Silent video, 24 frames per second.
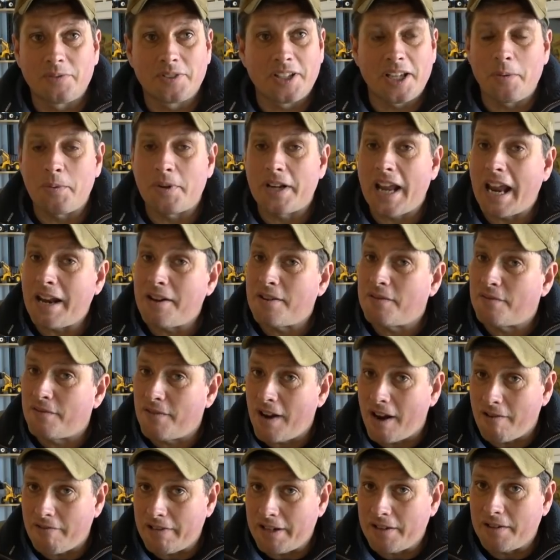It would end
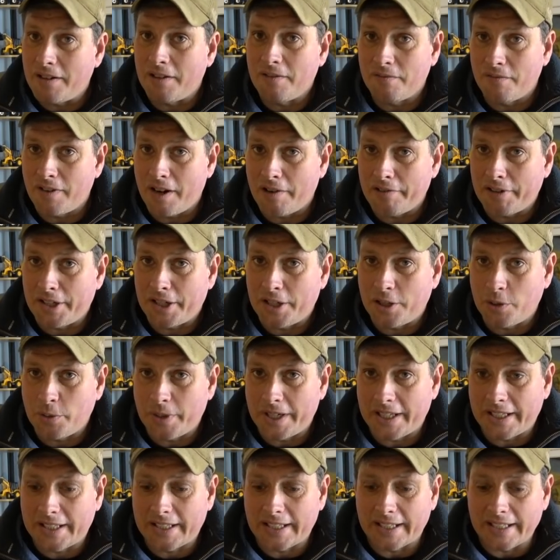very, very
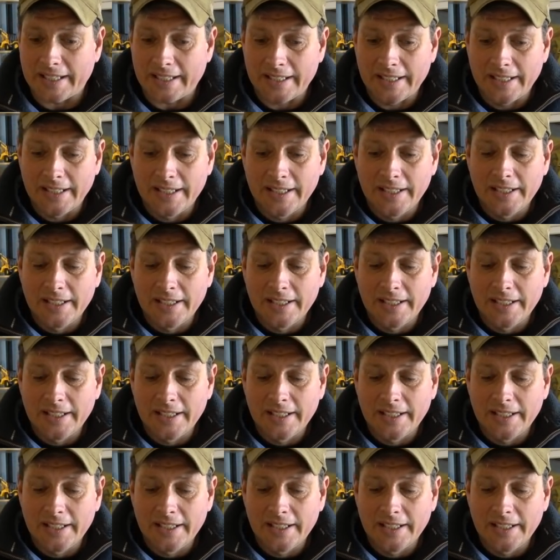quickly.